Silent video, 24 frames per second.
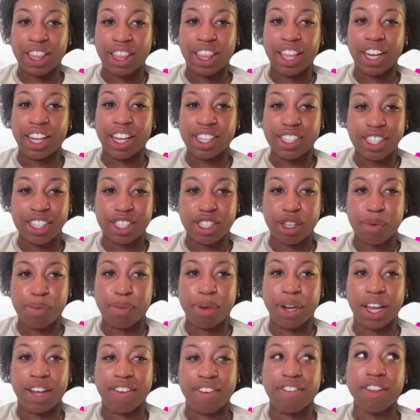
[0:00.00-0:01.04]
athleticism.
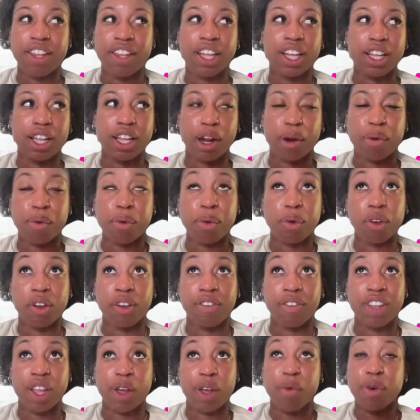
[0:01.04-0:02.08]
And I feel like a lot of people,
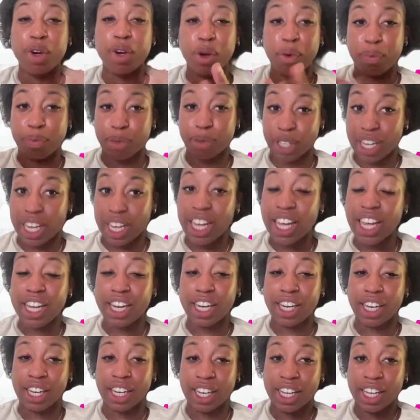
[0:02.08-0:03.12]
if they were to play
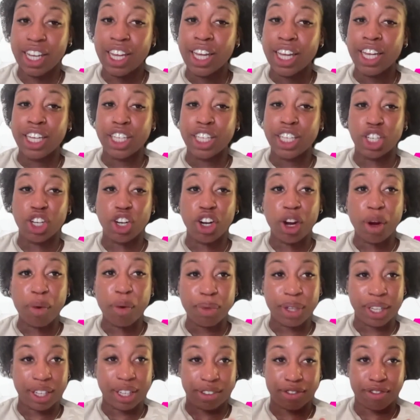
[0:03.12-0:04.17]
in
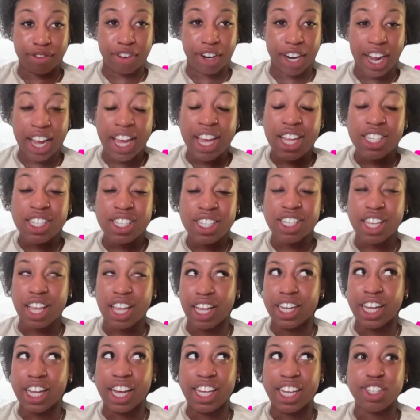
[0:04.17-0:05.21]
Europe, like France,
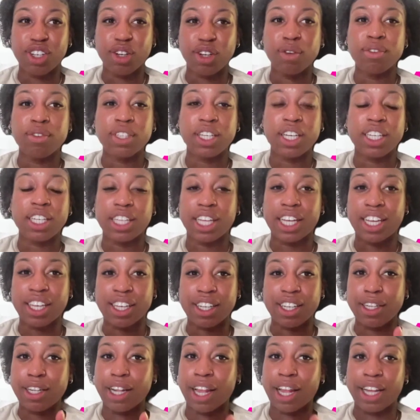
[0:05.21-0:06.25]
I don't think they
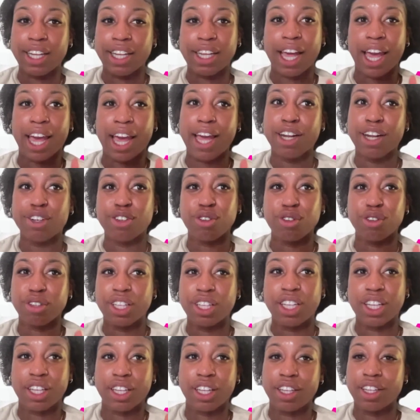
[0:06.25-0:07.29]
could like handle
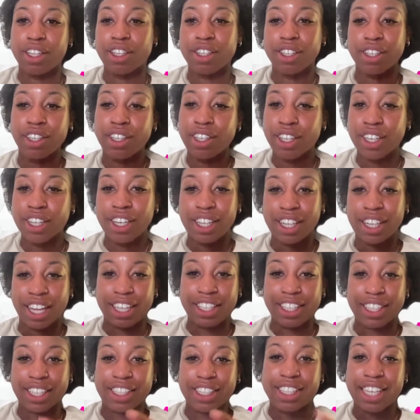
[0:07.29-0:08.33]
the
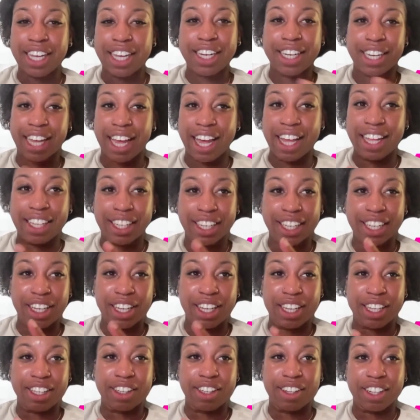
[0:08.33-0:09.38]
technicality
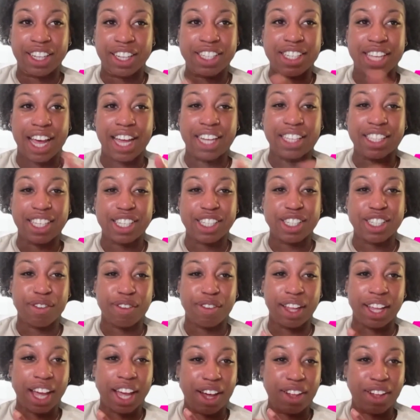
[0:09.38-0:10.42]
and the tactics of
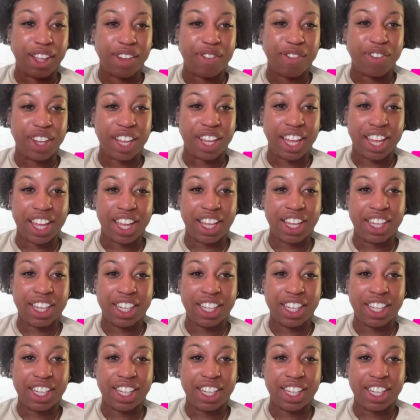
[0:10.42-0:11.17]
like how they play.